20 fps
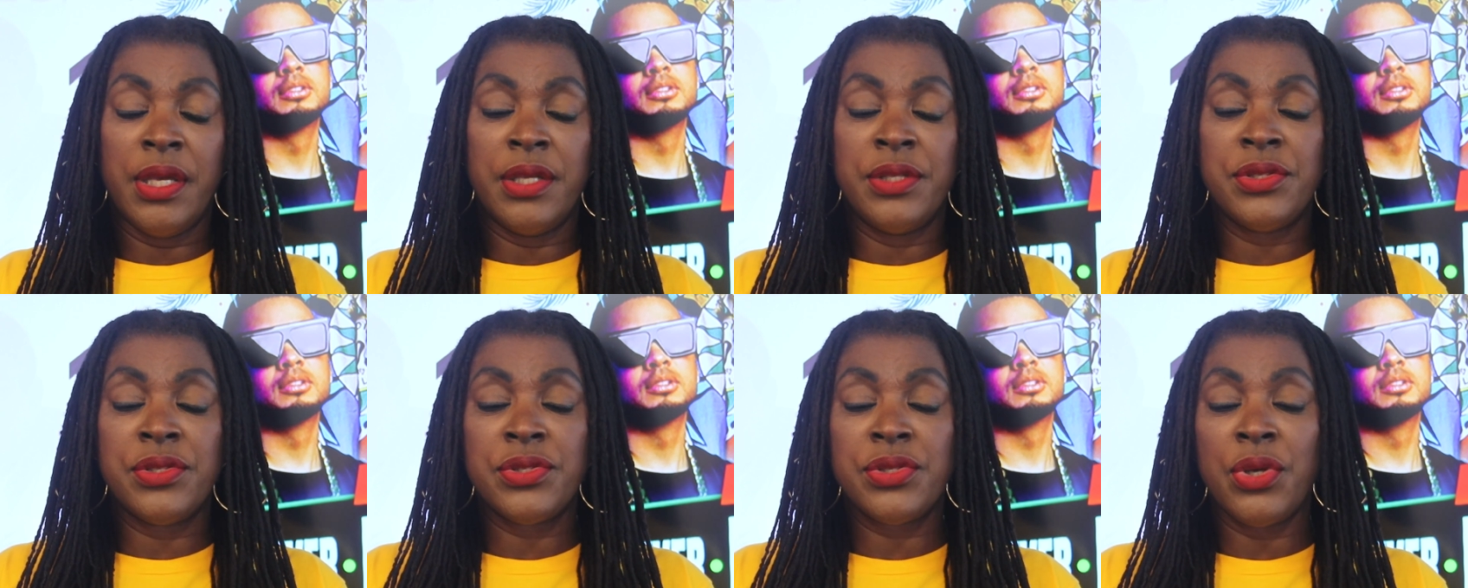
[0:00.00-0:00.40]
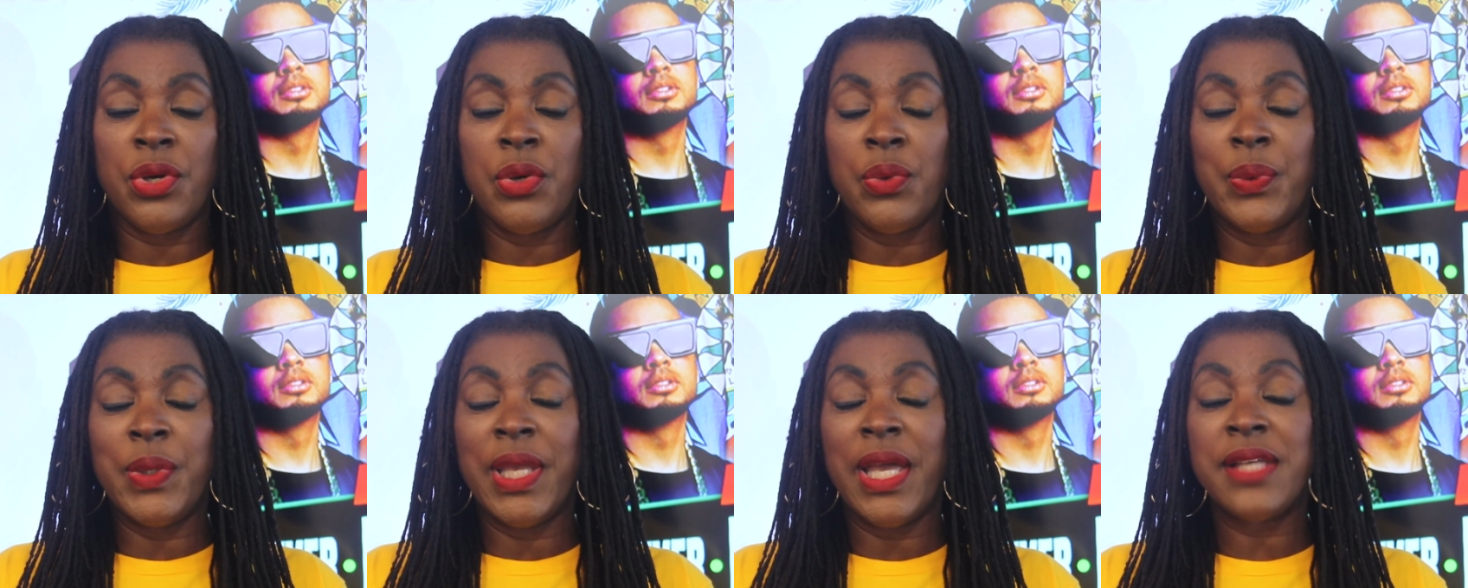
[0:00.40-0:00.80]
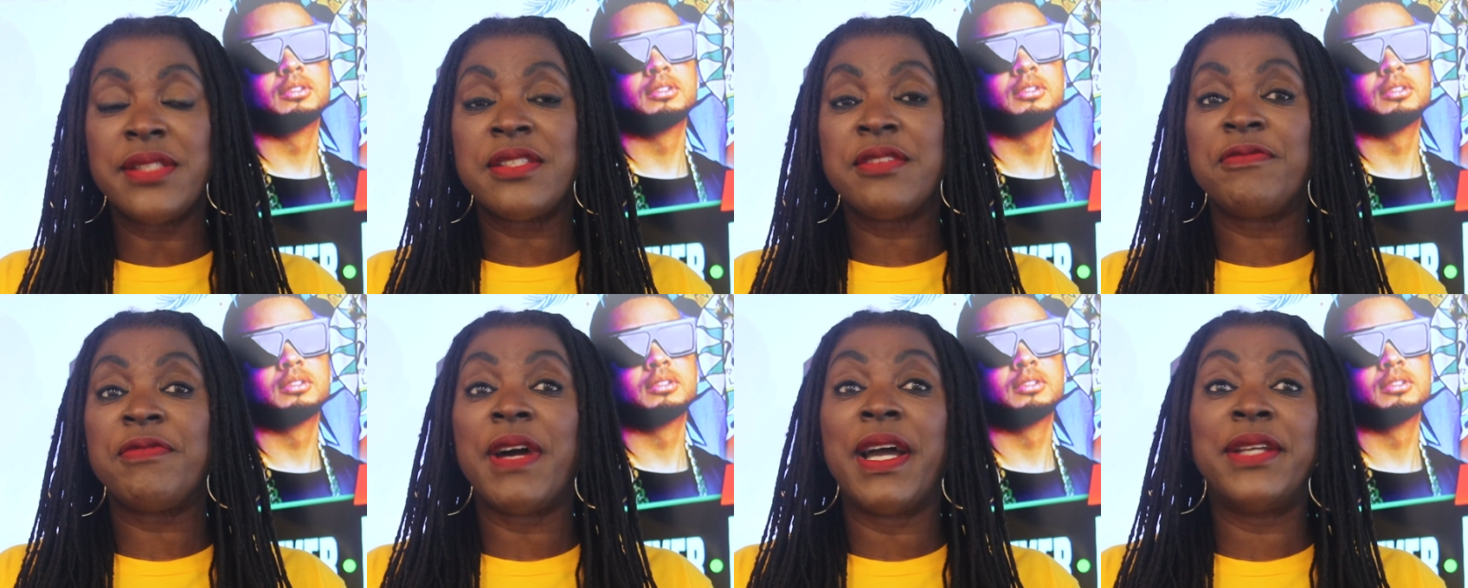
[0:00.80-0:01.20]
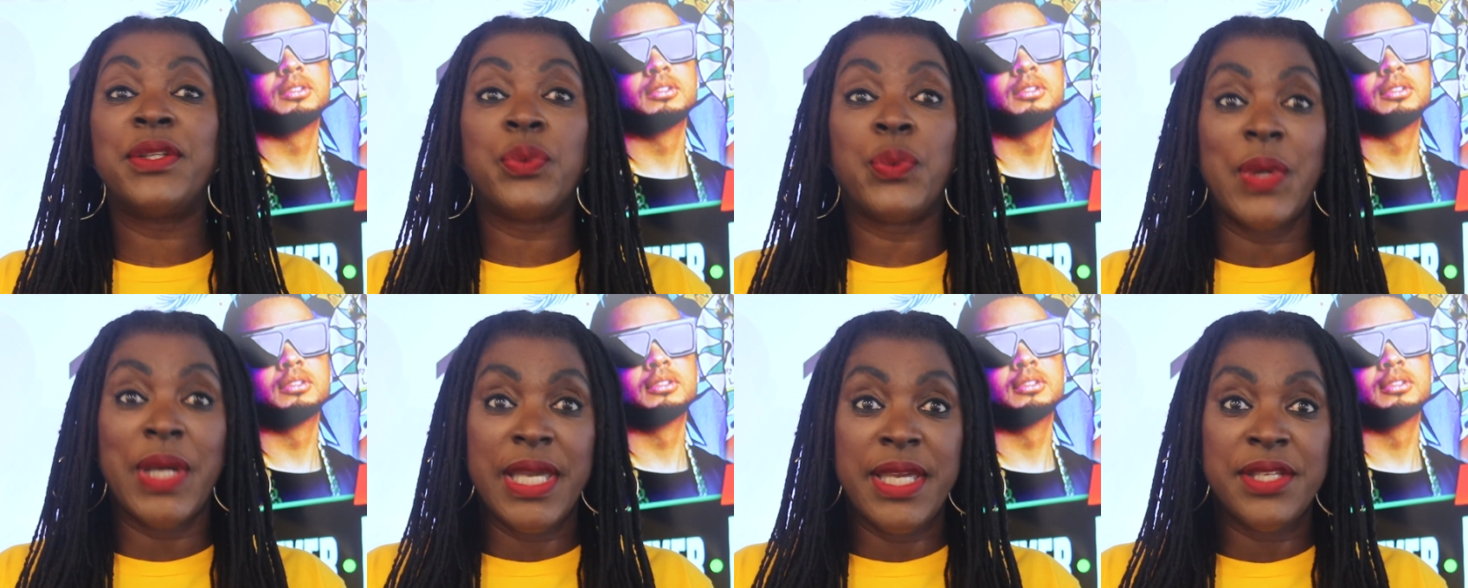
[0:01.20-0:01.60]
Speaker 1: And so we had to find
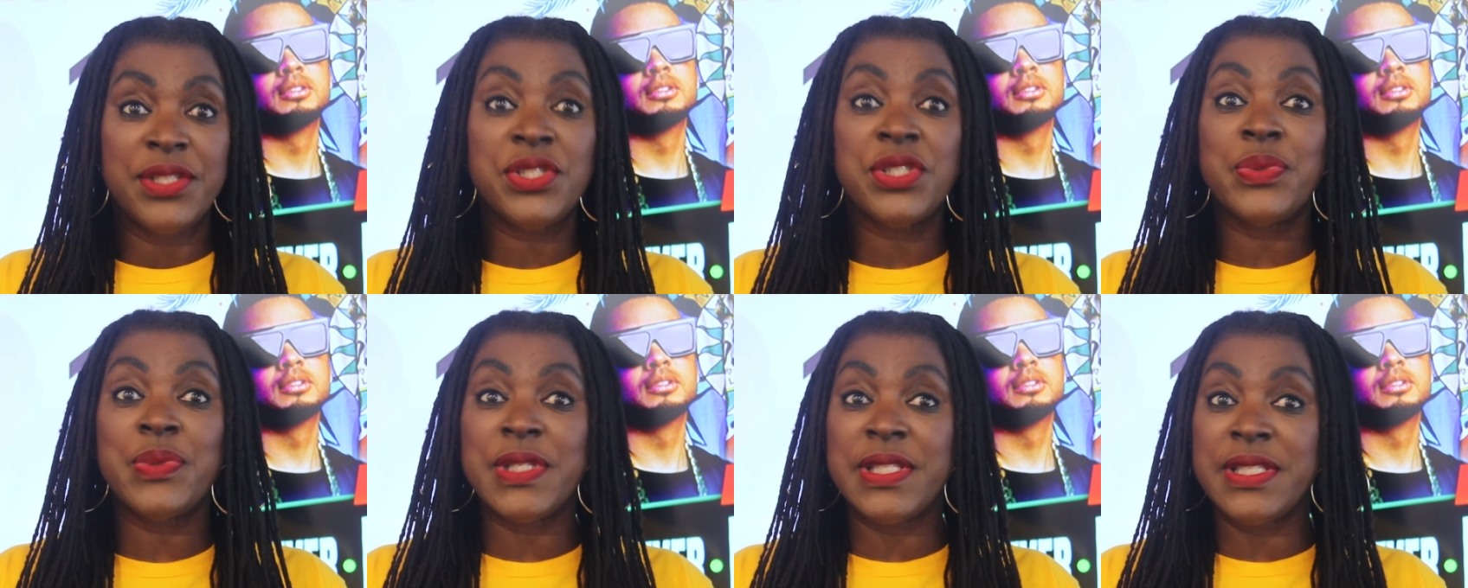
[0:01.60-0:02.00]
ways to